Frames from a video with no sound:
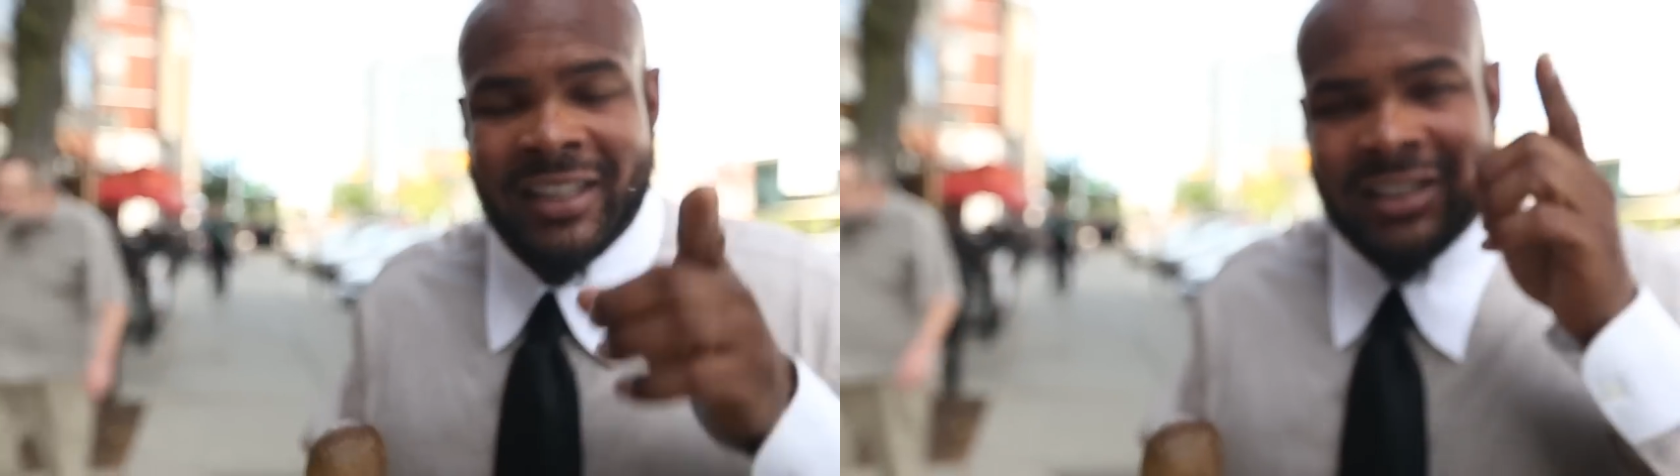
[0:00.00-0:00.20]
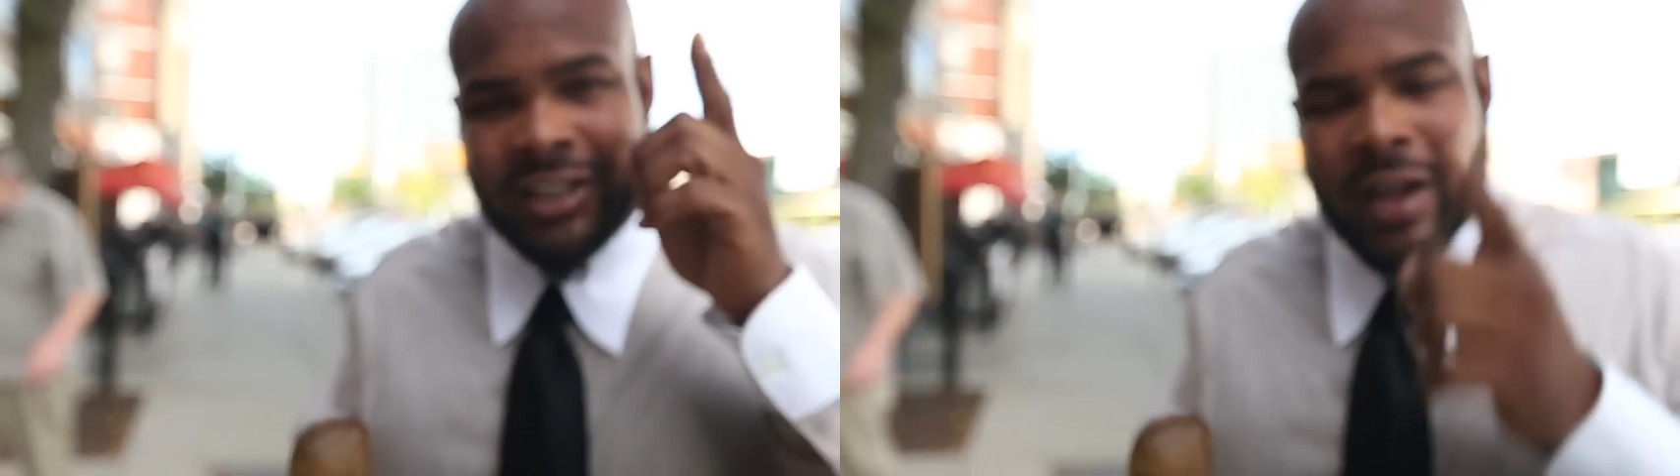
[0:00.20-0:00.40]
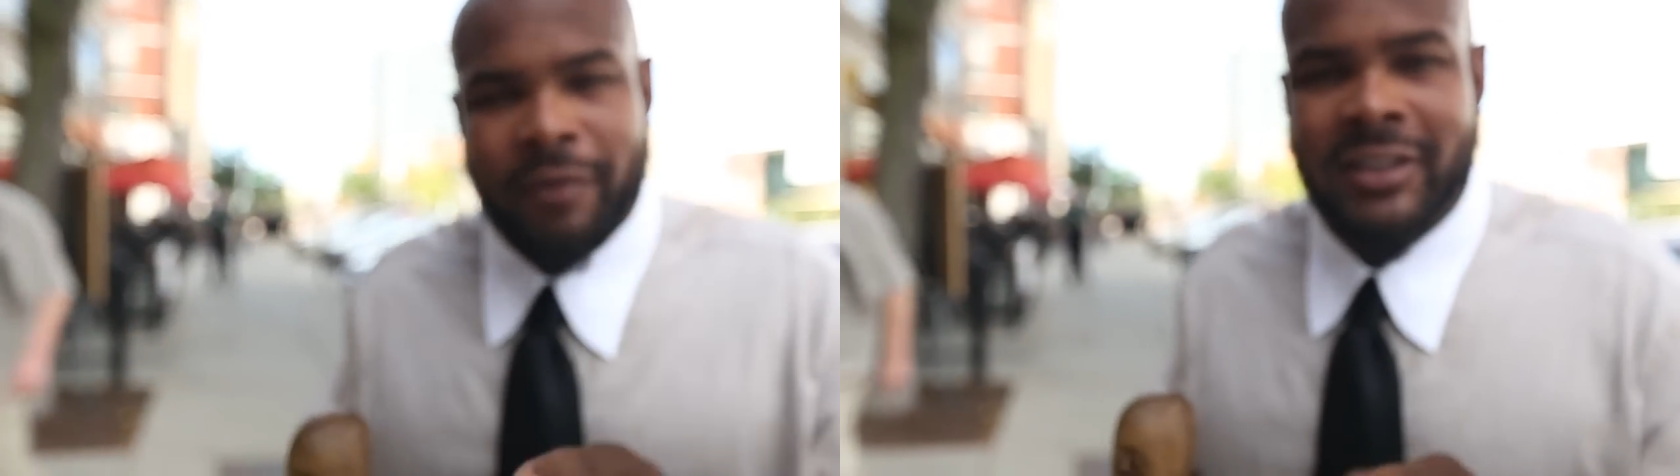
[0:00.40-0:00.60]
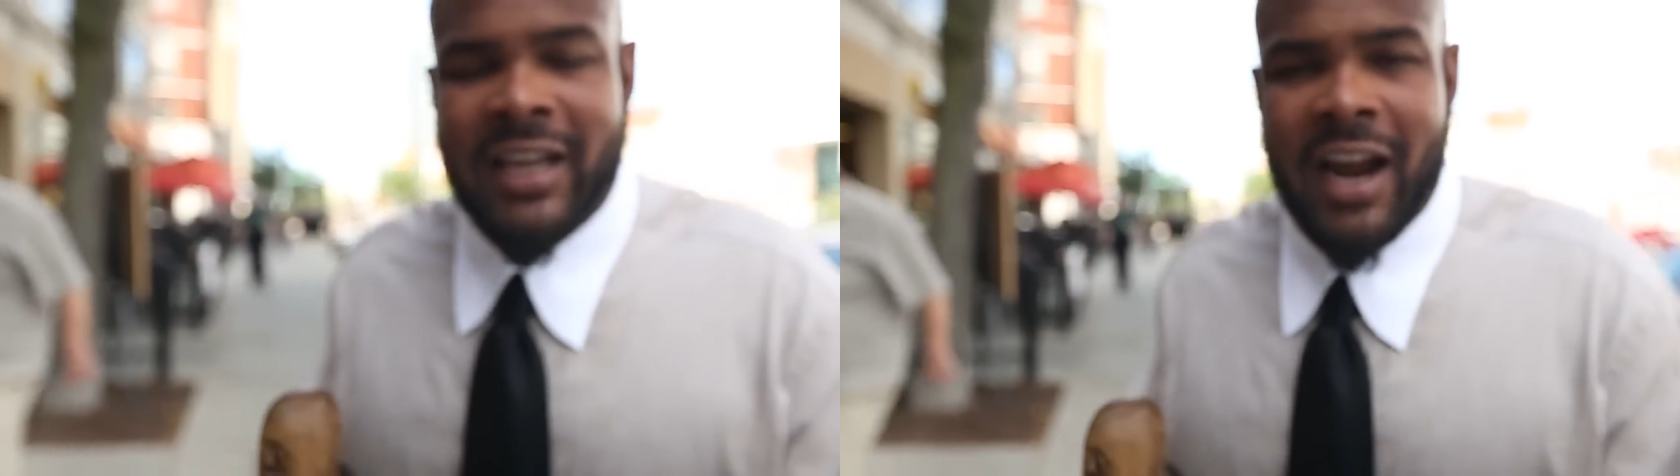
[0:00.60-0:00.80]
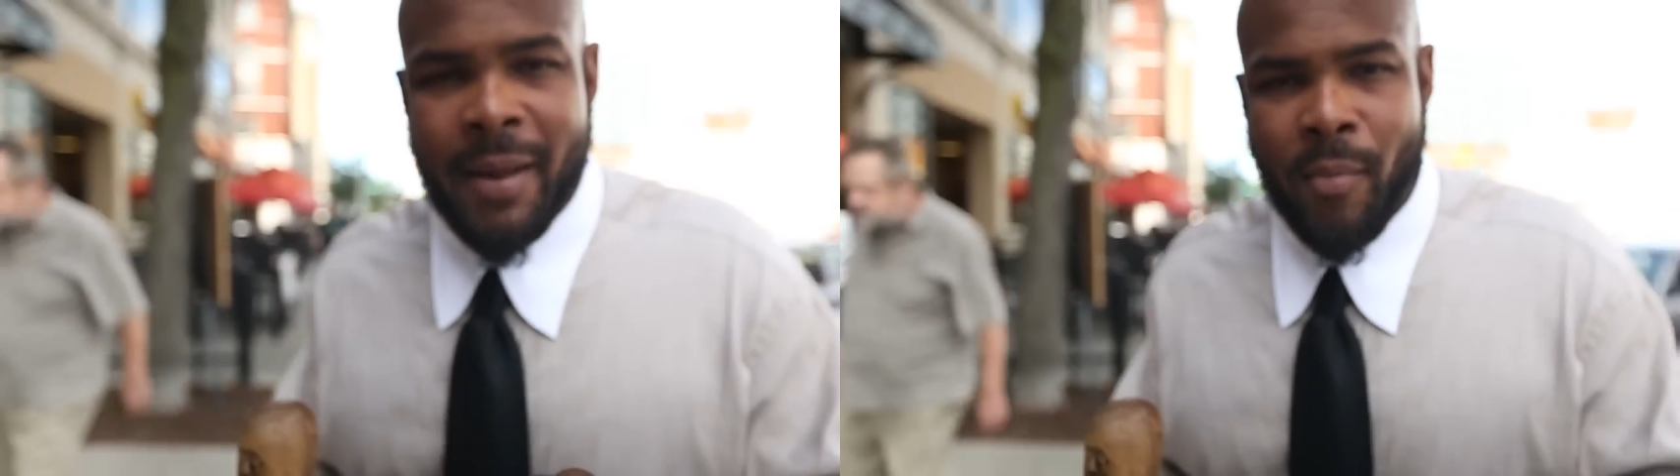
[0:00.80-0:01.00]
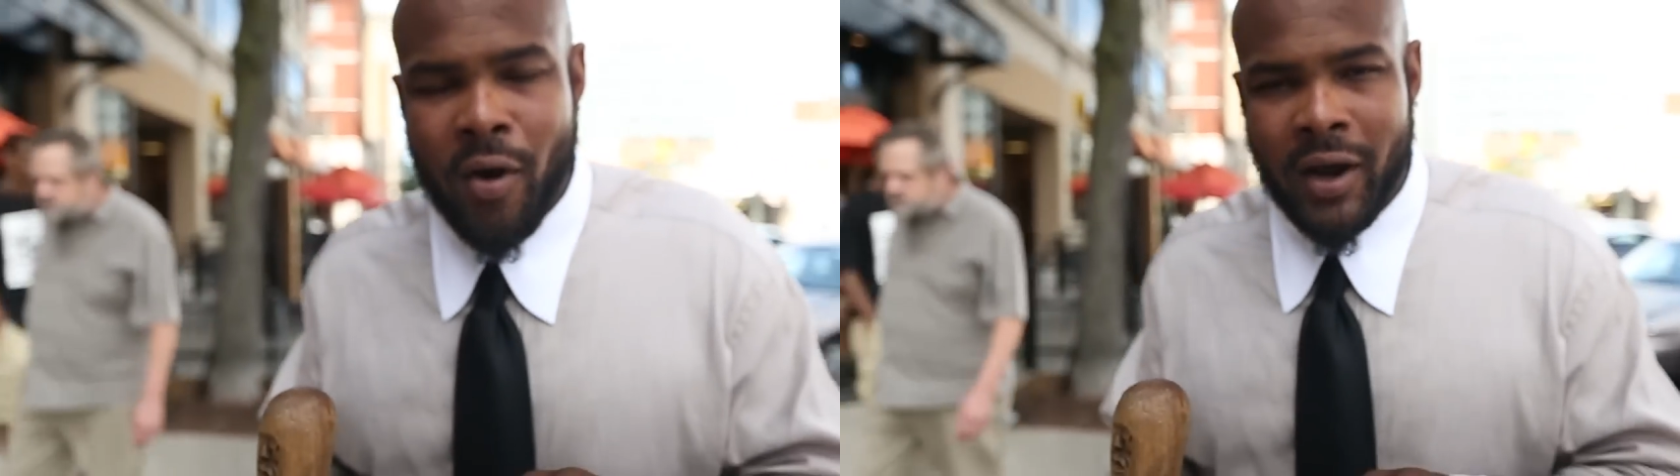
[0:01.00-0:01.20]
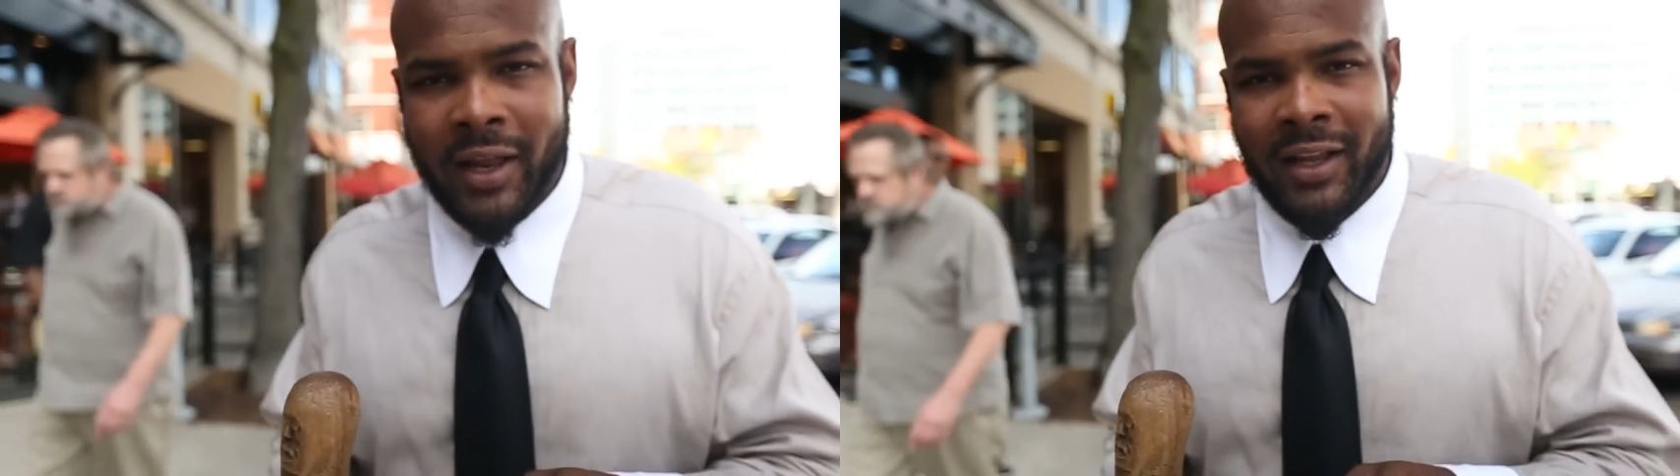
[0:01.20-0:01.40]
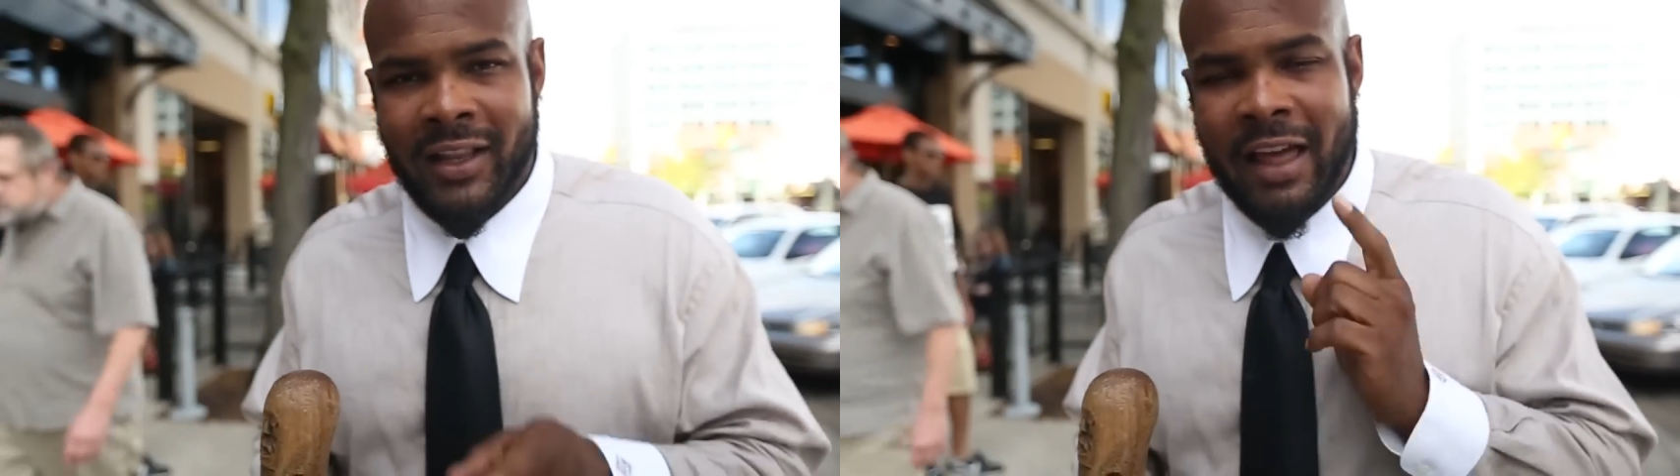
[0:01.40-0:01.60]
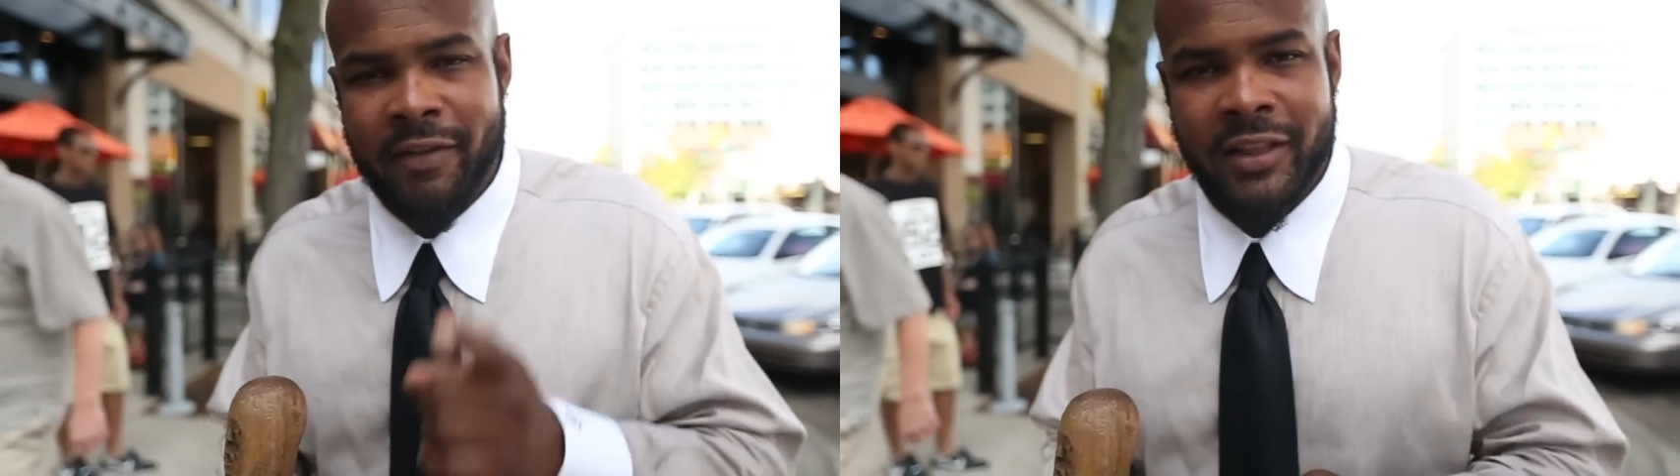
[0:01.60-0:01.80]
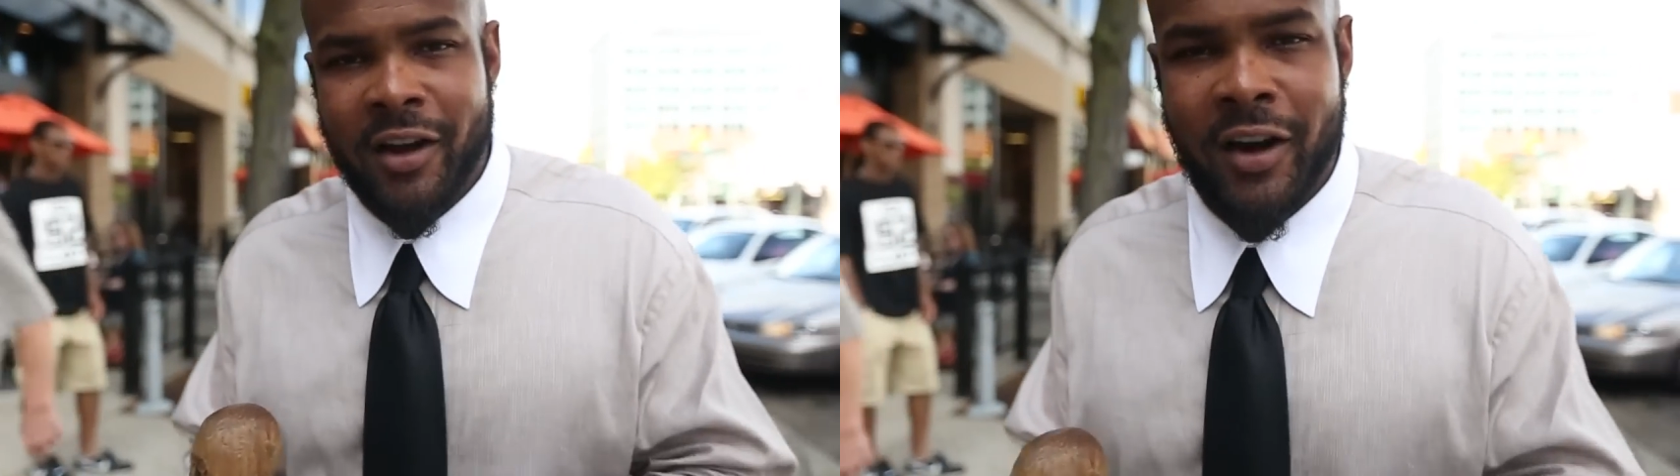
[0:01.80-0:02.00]
See you every Saturday morning,
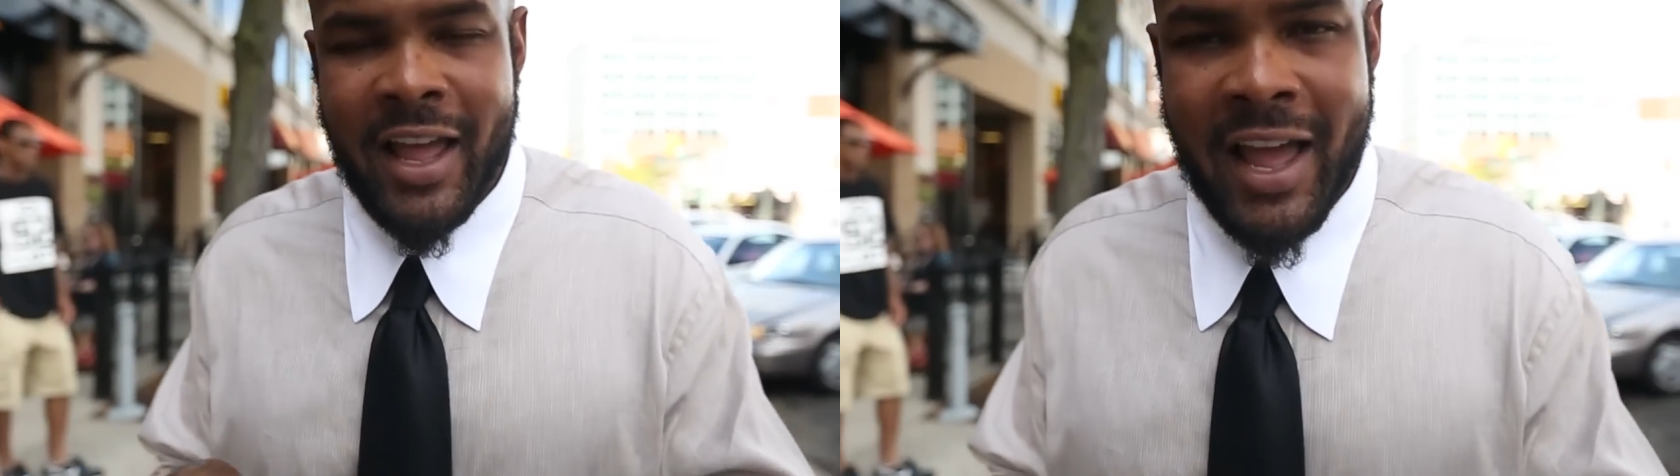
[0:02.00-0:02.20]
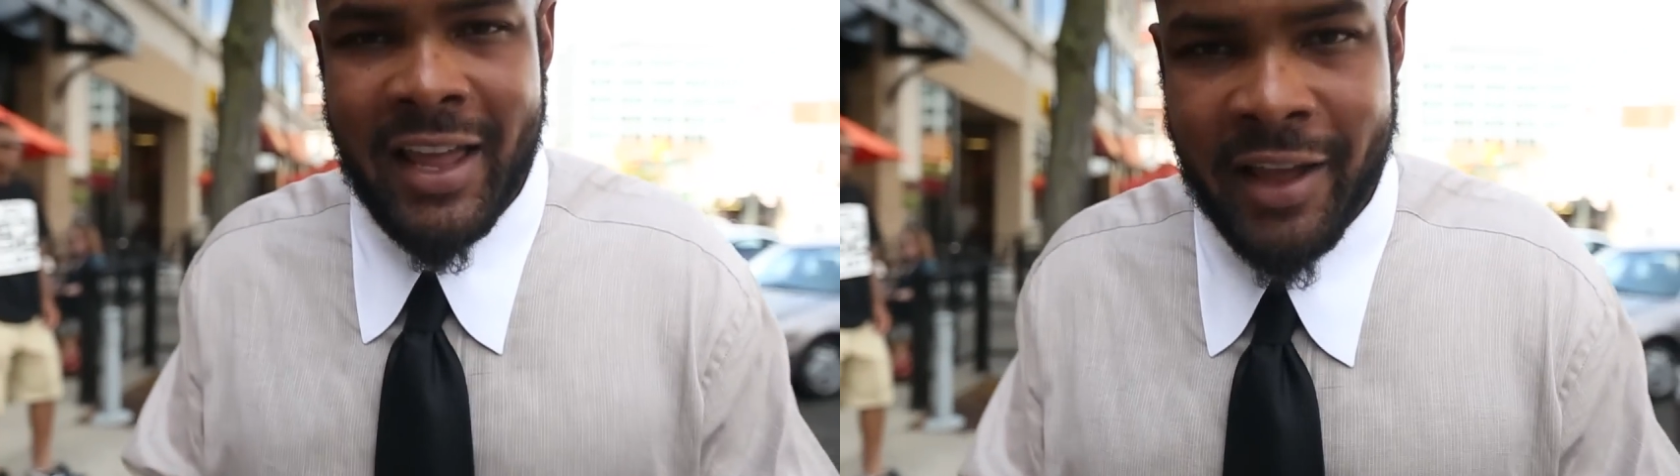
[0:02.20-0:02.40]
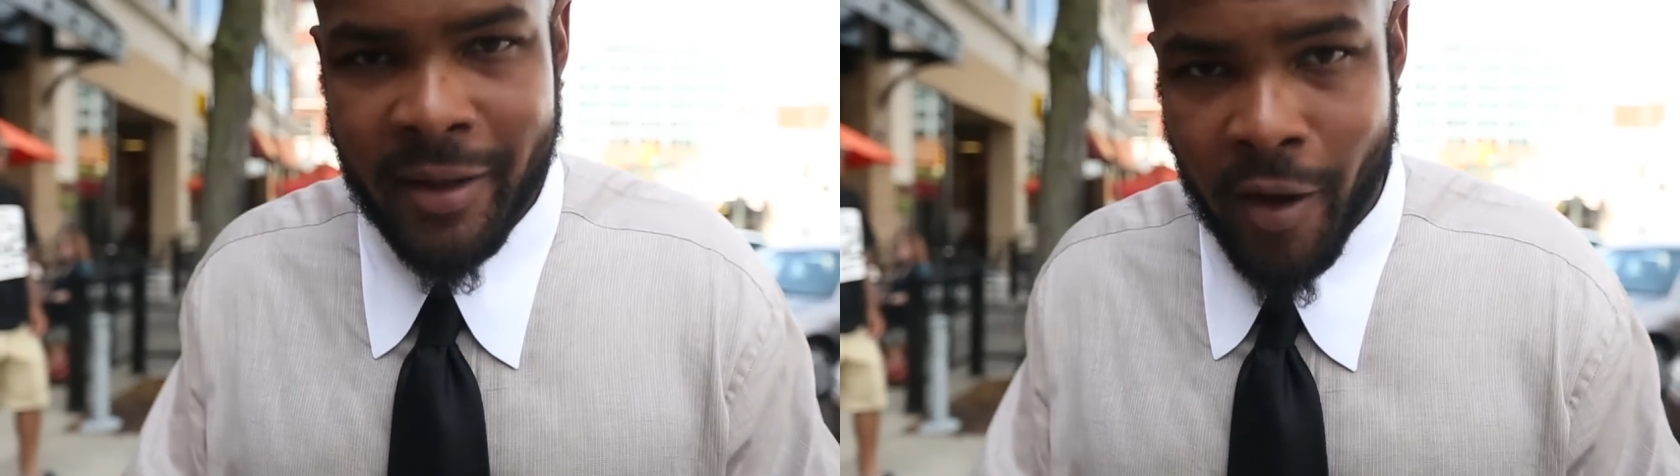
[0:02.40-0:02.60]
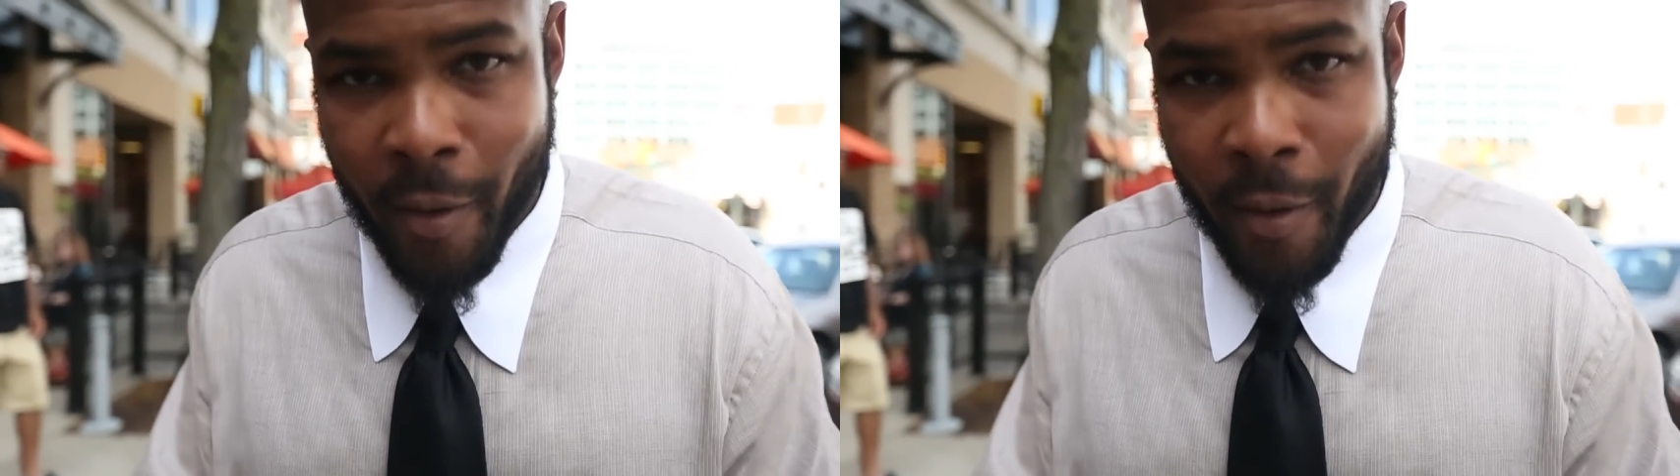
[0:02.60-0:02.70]
11.30 a.m.